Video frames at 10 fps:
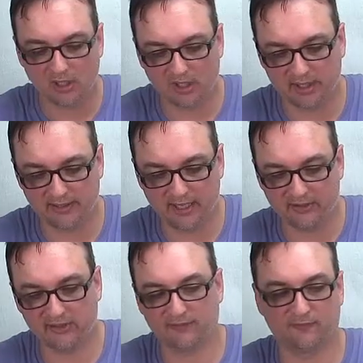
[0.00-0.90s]
Now
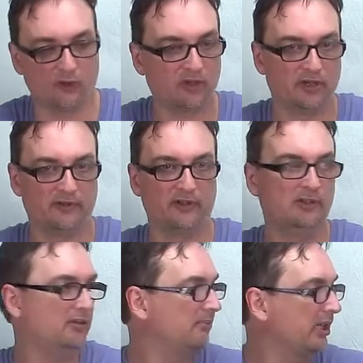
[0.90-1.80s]
this
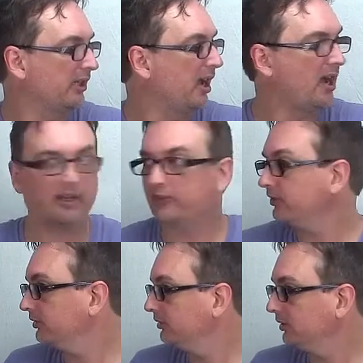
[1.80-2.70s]
400, my
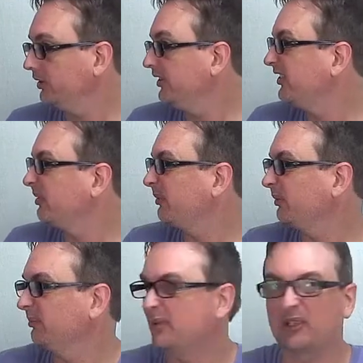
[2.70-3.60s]
gosh, I need
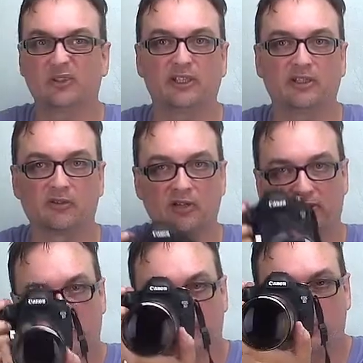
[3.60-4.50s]
something better lit
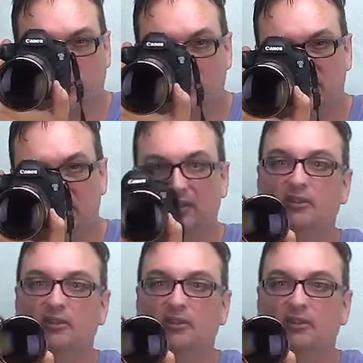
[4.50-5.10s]
across the room.